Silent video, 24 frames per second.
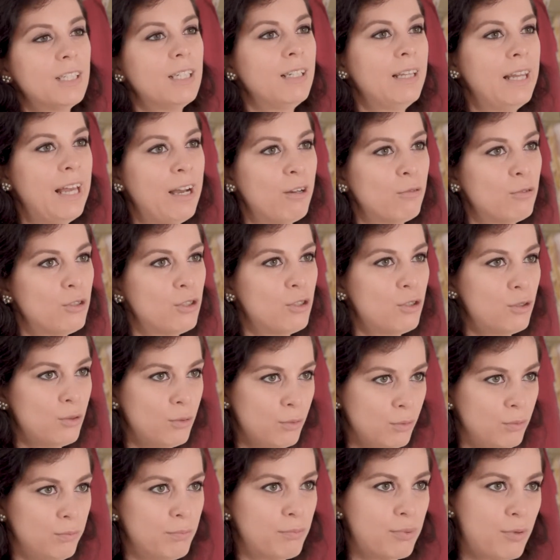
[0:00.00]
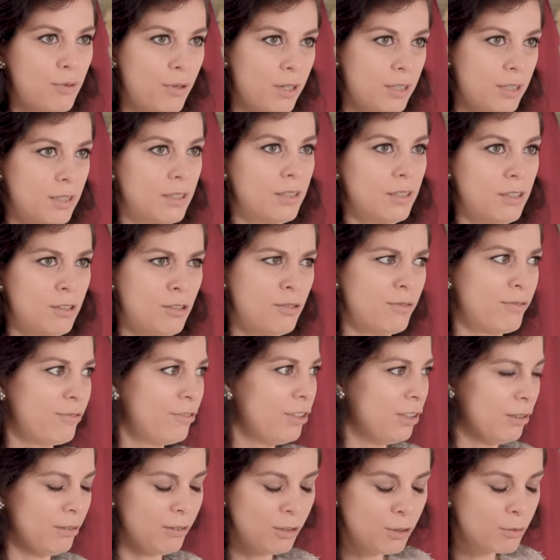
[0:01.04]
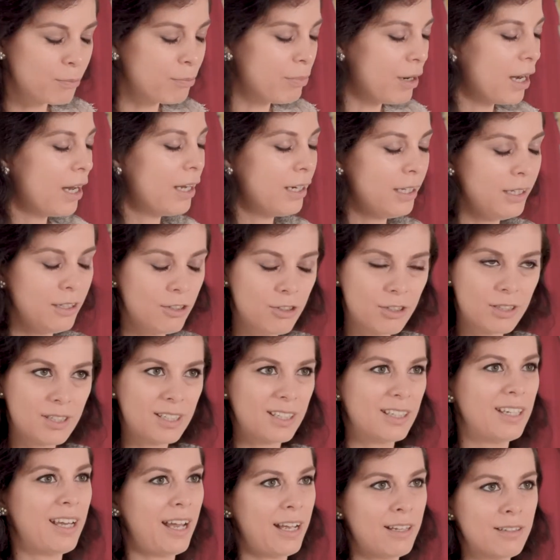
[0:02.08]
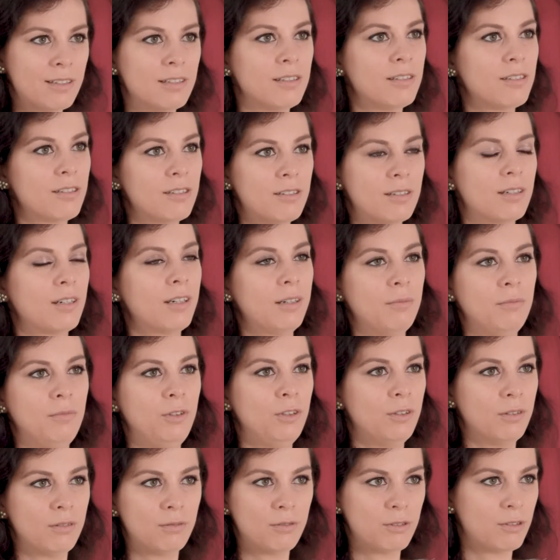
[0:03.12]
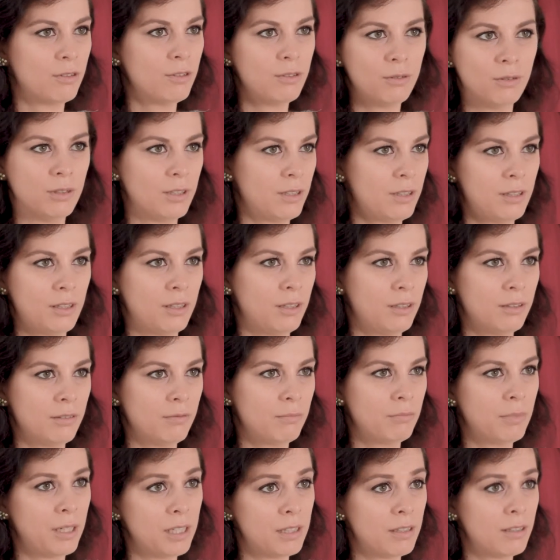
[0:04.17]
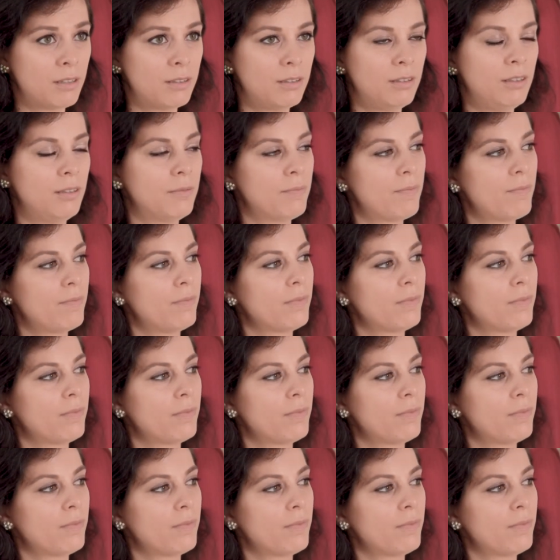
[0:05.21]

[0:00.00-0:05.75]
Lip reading: allowed to process, to feel, your body just has its time, you know, to do its thing, basically.